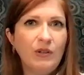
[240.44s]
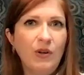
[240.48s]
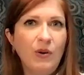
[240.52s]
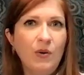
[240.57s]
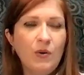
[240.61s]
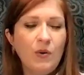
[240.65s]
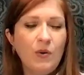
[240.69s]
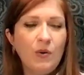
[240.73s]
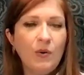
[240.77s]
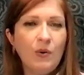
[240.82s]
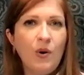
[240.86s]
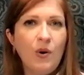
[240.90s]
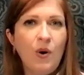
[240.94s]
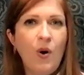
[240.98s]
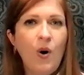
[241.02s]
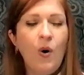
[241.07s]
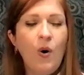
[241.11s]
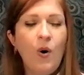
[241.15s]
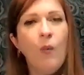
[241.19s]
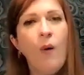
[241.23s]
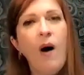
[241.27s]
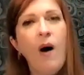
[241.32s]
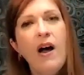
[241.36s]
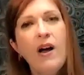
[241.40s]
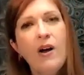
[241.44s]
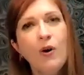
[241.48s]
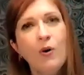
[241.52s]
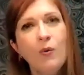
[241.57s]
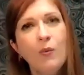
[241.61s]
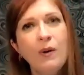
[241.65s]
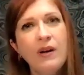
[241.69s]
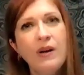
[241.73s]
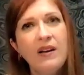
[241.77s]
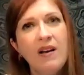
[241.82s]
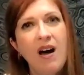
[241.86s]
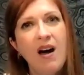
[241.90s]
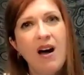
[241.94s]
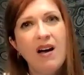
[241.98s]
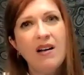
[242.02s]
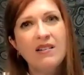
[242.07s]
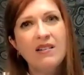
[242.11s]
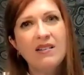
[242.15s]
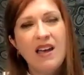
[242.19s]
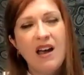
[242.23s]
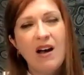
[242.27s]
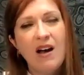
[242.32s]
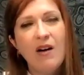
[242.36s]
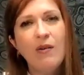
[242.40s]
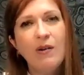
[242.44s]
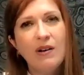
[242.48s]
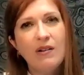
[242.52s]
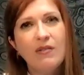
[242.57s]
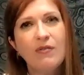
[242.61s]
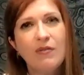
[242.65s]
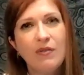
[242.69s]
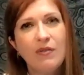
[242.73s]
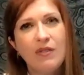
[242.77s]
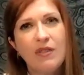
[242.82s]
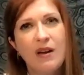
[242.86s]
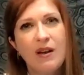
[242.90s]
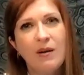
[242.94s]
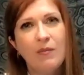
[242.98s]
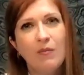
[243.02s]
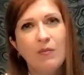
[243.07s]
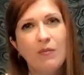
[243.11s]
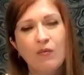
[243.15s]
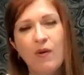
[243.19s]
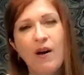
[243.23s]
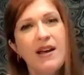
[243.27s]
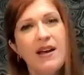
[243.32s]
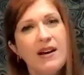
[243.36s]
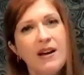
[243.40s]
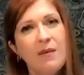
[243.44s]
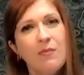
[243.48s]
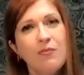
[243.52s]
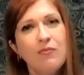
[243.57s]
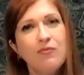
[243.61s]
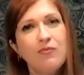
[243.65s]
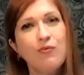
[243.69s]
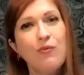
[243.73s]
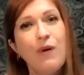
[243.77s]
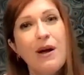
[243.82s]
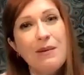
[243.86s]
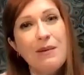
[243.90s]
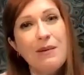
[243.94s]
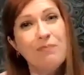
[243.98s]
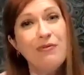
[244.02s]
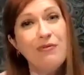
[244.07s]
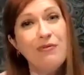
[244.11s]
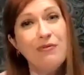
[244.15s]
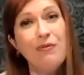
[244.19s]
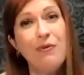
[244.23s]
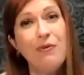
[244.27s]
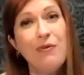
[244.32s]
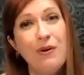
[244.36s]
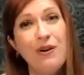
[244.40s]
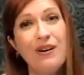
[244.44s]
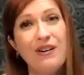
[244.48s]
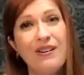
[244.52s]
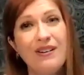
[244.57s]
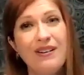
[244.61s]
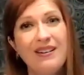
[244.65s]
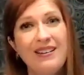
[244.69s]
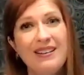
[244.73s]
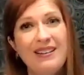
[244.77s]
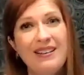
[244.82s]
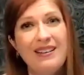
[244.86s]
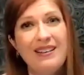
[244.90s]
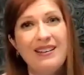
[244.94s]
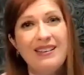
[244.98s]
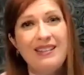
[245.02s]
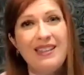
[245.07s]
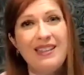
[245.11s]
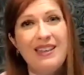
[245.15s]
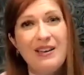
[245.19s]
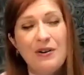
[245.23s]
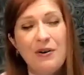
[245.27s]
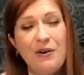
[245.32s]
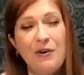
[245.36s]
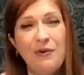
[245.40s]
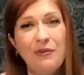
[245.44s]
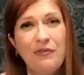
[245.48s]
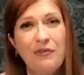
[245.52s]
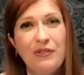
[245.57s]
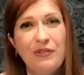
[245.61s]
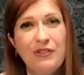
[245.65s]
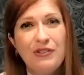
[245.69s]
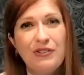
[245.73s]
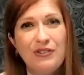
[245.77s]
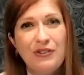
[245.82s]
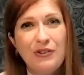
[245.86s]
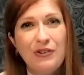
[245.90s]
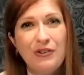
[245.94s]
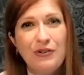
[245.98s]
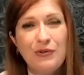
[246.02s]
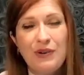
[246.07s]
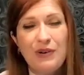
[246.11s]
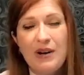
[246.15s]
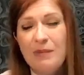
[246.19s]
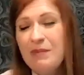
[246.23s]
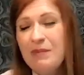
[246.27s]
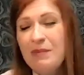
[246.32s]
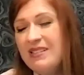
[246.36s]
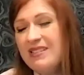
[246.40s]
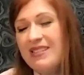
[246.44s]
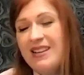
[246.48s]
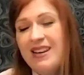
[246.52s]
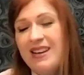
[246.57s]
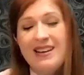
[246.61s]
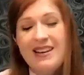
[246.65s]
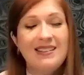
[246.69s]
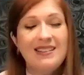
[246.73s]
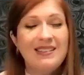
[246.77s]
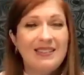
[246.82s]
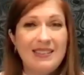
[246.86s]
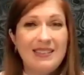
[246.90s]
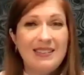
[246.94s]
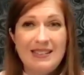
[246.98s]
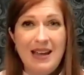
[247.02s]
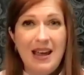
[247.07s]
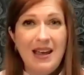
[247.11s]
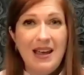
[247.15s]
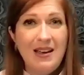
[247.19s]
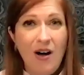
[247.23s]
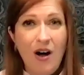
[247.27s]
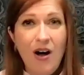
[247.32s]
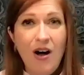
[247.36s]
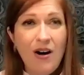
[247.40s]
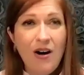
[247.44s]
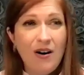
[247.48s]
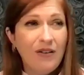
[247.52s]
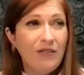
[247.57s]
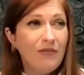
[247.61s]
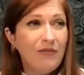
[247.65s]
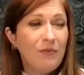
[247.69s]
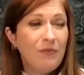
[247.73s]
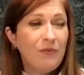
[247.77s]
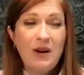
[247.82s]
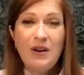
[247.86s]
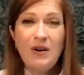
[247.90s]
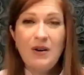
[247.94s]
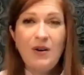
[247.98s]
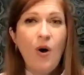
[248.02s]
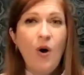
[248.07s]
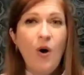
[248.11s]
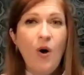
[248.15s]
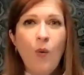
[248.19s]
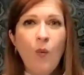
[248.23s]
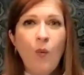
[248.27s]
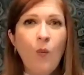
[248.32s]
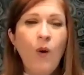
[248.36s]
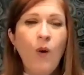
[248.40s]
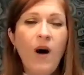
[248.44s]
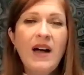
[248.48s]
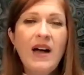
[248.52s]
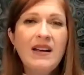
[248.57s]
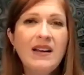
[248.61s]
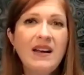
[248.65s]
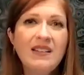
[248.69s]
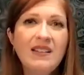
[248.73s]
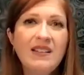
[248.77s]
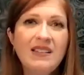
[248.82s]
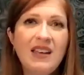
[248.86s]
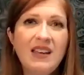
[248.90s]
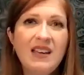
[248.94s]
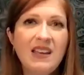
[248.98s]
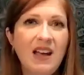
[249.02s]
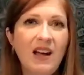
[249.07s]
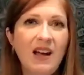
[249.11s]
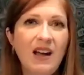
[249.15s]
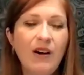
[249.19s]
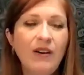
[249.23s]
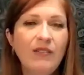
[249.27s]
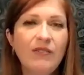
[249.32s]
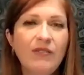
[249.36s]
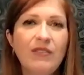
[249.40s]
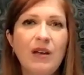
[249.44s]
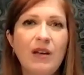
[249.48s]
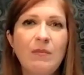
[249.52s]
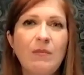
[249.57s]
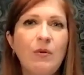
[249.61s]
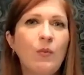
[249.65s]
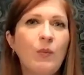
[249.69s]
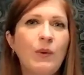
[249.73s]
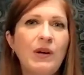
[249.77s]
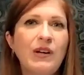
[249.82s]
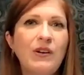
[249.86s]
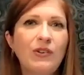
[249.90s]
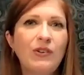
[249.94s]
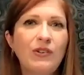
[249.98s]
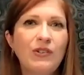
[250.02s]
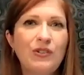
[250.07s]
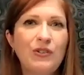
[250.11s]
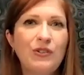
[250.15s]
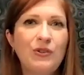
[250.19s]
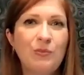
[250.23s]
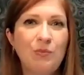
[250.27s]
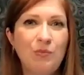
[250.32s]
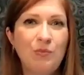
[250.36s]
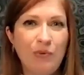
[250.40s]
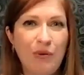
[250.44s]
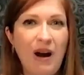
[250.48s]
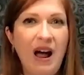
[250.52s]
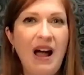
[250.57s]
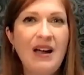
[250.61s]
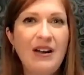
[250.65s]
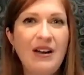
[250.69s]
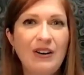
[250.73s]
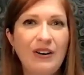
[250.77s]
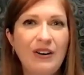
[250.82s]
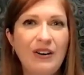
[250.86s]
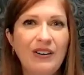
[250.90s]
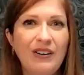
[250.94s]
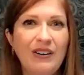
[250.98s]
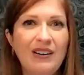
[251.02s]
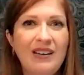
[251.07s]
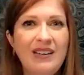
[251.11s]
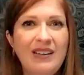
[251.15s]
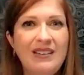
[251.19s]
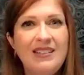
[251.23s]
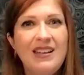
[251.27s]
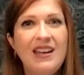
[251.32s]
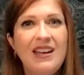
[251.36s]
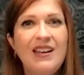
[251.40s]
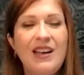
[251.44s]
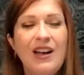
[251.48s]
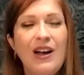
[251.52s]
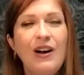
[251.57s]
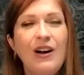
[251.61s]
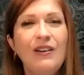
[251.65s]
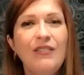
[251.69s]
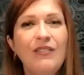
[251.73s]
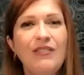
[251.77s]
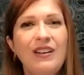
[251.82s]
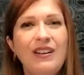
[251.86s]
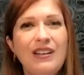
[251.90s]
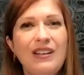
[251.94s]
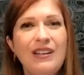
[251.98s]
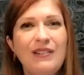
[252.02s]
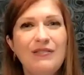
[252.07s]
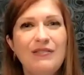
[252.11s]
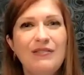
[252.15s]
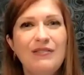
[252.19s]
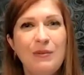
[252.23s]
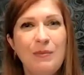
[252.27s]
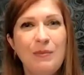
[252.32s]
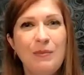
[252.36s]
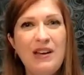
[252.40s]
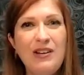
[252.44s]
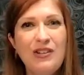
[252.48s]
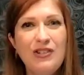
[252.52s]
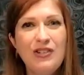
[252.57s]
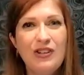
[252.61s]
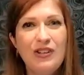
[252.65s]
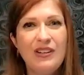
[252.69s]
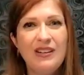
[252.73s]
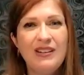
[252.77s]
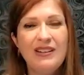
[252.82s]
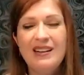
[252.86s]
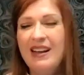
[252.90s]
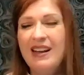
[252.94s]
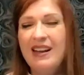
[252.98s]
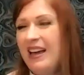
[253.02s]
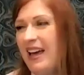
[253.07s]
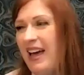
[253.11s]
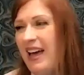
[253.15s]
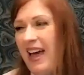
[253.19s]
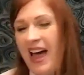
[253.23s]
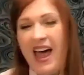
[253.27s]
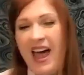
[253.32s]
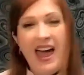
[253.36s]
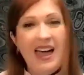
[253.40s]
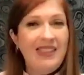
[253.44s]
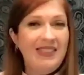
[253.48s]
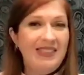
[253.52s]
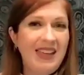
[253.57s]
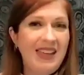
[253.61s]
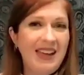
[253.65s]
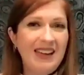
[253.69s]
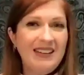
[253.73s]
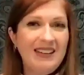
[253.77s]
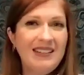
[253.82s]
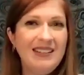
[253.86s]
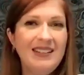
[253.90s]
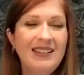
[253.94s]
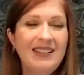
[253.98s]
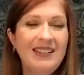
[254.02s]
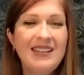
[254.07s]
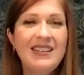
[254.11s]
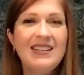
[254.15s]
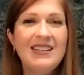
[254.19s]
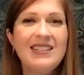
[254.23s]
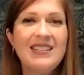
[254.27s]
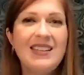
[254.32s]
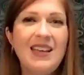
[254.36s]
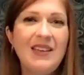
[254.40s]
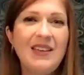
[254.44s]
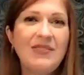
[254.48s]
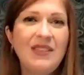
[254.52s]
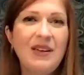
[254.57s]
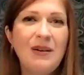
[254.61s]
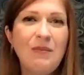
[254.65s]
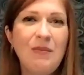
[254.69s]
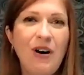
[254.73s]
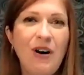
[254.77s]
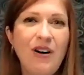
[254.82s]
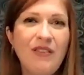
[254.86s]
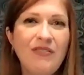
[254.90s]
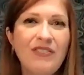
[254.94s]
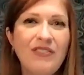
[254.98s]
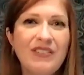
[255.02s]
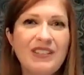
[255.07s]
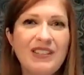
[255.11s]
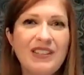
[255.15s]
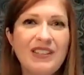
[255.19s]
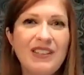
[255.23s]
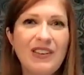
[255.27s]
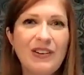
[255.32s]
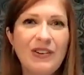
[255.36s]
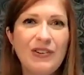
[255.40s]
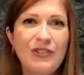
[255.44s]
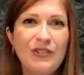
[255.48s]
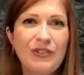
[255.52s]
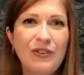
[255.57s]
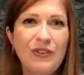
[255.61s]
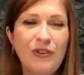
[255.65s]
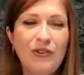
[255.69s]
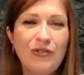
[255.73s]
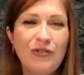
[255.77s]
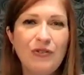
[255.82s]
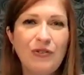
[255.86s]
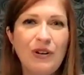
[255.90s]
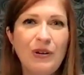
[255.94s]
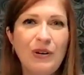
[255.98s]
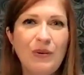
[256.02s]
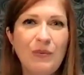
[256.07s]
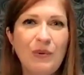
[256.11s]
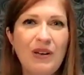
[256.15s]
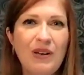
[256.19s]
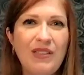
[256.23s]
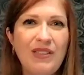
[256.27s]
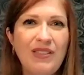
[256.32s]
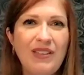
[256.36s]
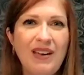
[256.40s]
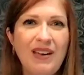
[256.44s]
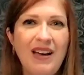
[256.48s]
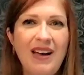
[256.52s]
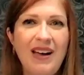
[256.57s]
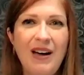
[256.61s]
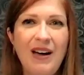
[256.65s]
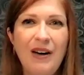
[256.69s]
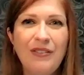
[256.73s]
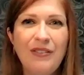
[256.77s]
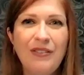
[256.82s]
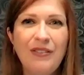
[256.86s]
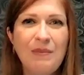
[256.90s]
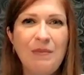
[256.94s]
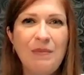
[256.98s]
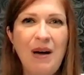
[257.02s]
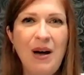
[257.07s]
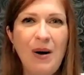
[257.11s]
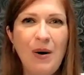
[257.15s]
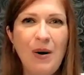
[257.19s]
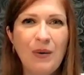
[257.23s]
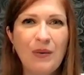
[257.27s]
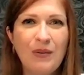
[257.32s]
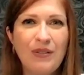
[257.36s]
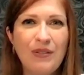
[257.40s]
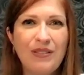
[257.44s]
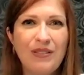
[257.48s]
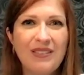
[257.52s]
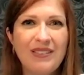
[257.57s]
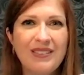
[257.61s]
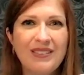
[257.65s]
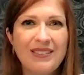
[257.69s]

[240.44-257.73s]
load why are we not caring for them right up right before they go for the surgery i'm not saying the day of but why not take care of them a week or two prior take care of any inflammation and then send them off into their surgery with a healthy mouth.